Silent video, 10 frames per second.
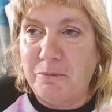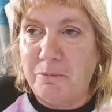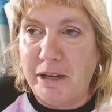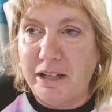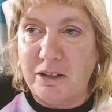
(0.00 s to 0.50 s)

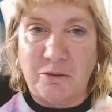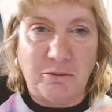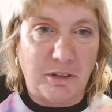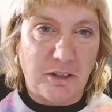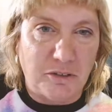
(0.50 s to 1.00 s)
We don't
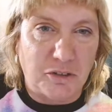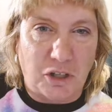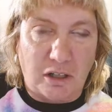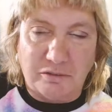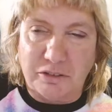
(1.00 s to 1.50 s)
really use
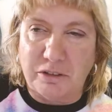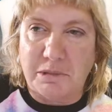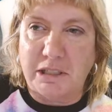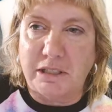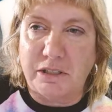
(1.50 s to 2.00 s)
dog food
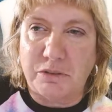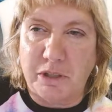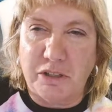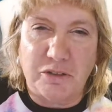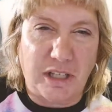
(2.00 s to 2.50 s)
much. We
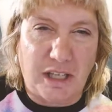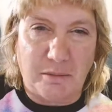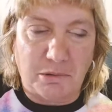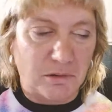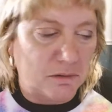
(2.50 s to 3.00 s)
use
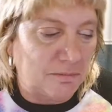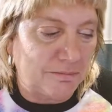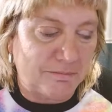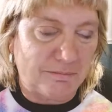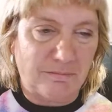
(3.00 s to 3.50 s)
kibble
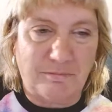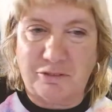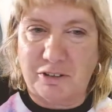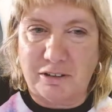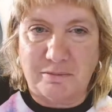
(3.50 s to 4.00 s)

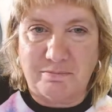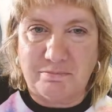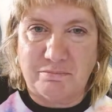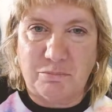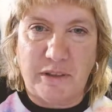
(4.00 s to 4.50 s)
for
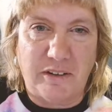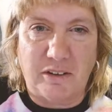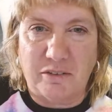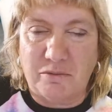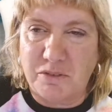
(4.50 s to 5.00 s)
when
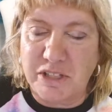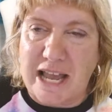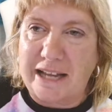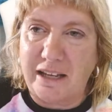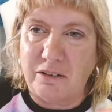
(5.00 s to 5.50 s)
they're
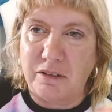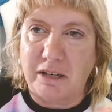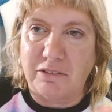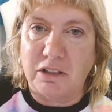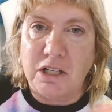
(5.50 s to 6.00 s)
snacking or
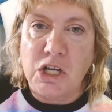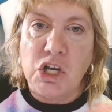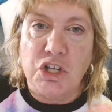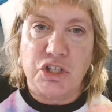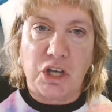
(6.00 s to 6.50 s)
whatever.
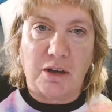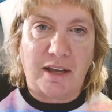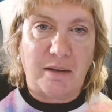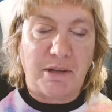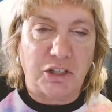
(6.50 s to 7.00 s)
So I
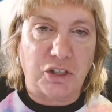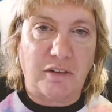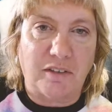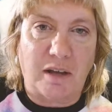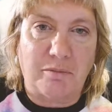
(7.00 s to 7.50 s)
got to make sure
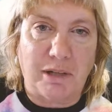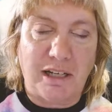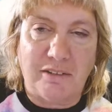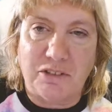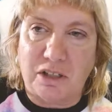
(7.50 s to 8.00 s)
I've got
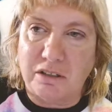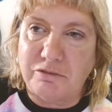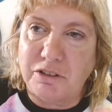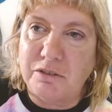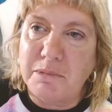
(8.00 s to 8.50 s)
plenty of dog
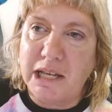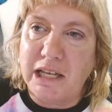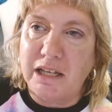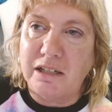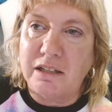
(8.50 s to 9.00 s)
food
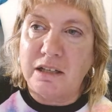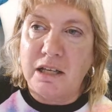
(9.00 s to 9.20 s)
made